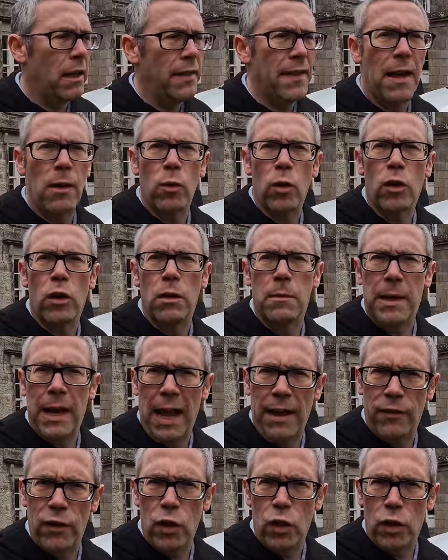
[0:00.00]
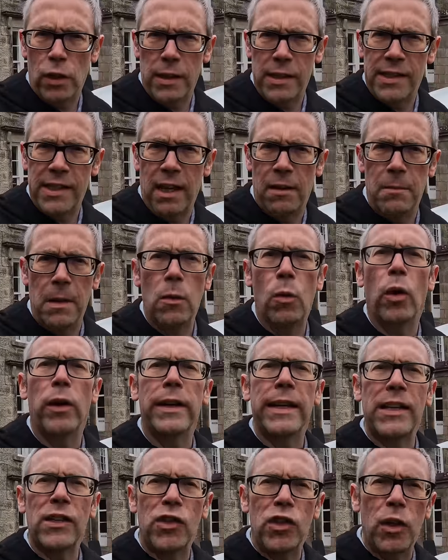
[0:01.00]
and they will come and have a look and tell me what
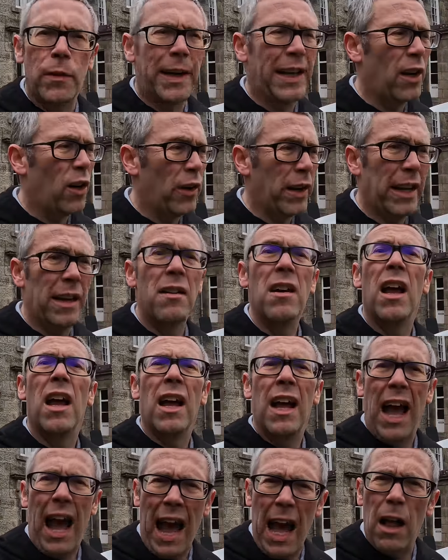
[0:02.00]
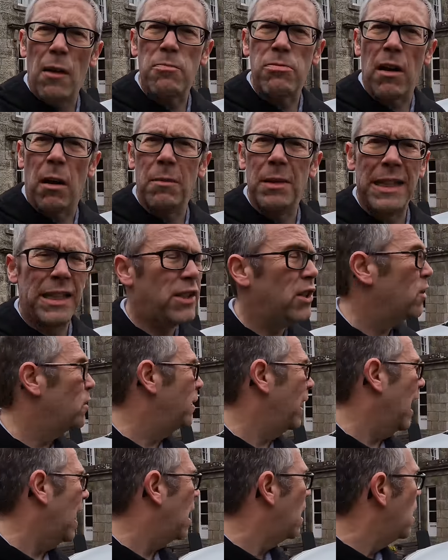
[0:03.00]
needs doing on it. I'll probably do
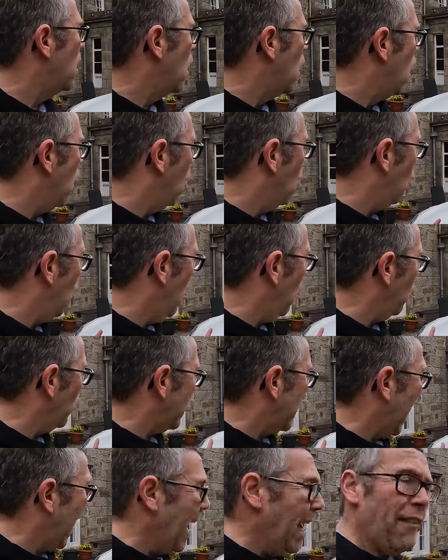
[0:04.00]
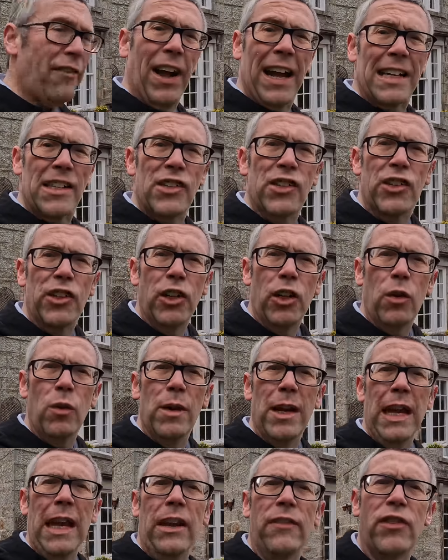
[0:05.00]
that. What we have had to do,
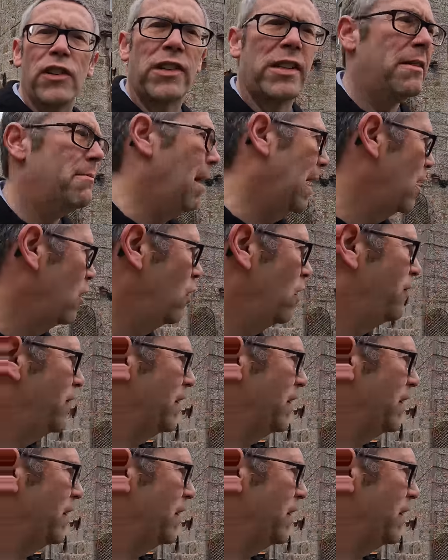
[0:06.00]
if you see my other